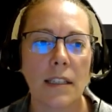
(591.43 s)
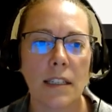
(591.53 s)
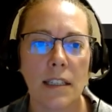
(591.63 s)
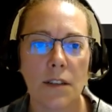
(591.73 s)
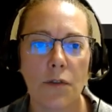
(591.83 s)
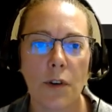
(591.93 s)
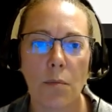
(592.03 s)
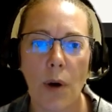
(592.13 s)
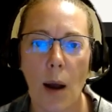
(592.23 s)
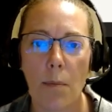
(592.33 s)
the
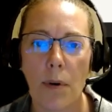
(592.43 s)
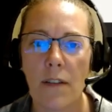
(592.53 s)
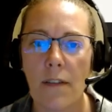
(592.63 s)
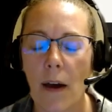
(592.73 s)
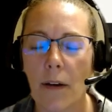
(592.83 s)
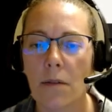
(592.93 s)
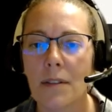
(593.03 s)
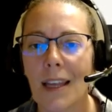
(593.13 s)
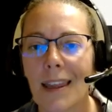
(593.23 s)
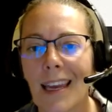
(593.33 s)
different property
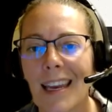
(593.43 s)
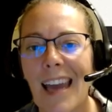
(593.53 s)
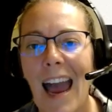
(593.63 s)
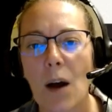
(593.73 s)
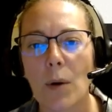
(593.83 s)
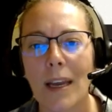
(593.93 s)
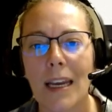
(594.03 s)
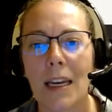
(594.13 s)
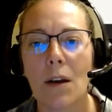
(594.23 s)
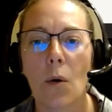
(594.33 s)
values that the
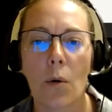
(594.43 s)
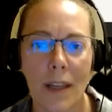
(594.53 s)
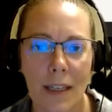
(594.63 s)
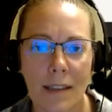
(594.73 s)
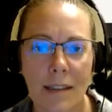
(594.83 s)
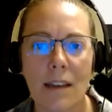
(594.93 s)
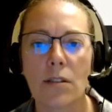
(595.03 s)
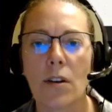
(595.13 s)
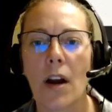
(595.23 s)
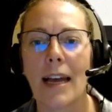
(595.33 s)
county or the
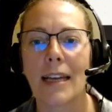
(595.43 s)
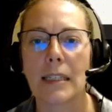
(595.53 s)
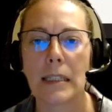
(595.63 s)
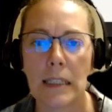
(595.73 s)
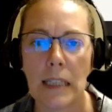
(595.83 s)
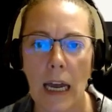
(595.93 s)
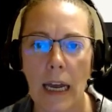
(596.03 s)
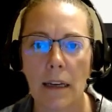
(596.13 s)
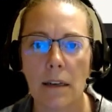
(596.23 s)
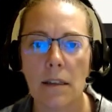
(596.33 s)
assessor has
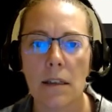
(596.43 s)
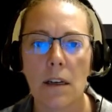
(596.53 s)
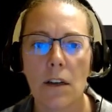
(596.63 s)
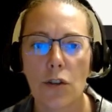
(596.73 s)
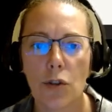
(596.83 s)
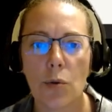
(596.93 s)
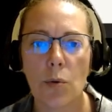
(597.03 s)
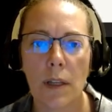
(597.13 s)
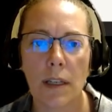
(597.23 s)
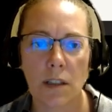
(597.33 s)
assigned
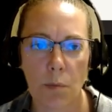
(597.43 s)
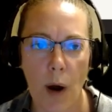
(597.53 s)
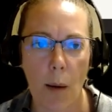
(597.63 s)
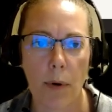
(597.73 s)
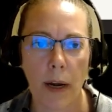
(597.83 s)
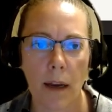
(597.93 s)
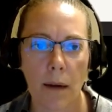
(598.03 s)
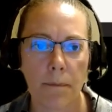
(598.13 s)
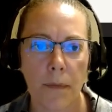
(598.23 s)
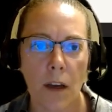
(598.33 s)
to this
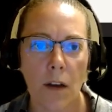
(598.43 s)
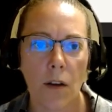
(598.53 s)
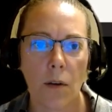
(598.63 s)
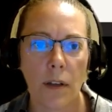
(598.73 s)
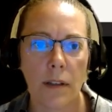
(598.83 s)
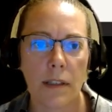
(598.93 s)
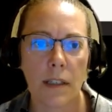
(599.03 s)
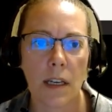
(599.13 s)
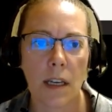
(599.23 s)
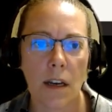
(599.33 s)
property. You can
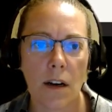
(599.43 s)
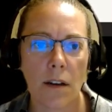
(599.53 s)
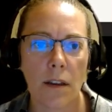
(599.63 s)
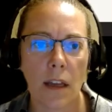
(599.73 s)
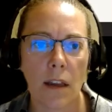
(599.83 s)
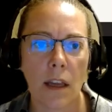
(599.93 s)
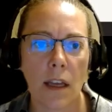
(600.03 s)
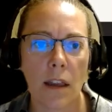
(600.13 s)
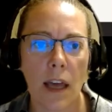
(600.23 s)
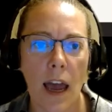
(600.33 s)
see here that
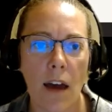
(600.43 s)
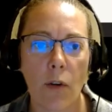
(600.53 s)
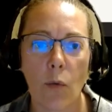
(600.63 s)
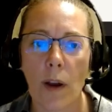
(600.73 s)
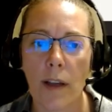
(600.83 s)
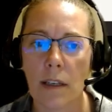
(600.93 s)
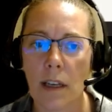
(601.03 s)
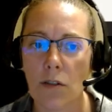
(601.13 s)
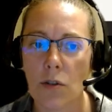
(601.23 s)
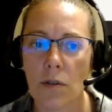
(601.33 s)
they have a
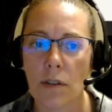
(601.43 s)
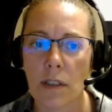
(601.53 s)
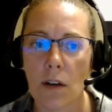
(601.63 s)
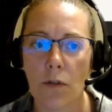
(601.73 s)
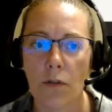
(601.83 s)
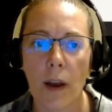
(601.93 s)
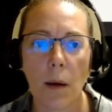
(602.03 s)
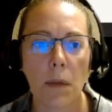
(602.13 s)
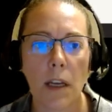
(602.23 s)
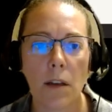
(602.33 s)
residential single
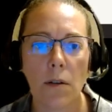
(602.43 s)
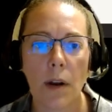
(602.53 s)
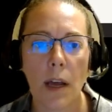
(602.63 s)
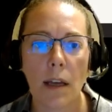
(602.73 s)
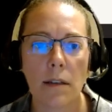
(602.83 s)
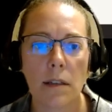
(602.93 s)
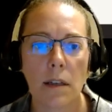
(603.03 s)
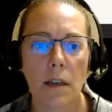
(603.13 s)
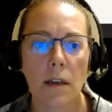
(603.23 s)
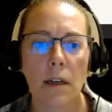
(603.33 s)
family unit,
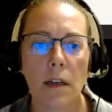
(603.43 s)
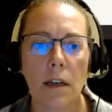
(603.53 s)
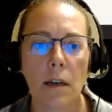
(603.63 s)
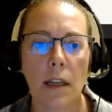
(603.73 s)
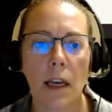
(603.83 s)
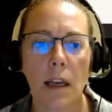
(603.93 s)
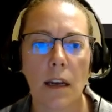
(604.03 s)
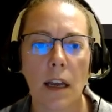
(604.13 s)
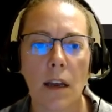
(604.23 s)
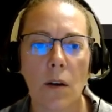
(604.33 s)
that
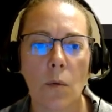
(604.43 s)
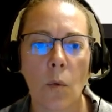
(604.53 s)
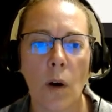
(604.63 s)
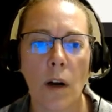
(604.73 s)
it